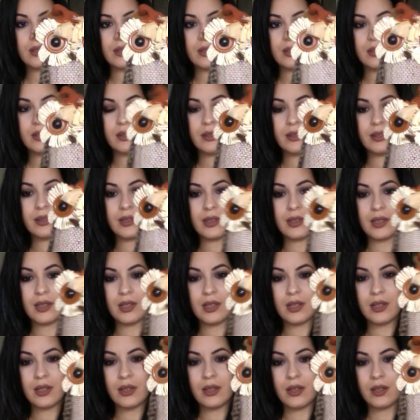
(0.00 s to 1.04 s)

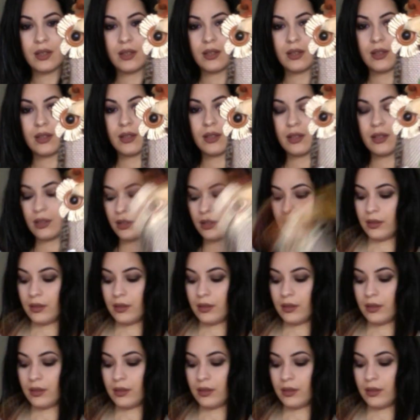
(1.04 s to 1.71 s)
[no speech]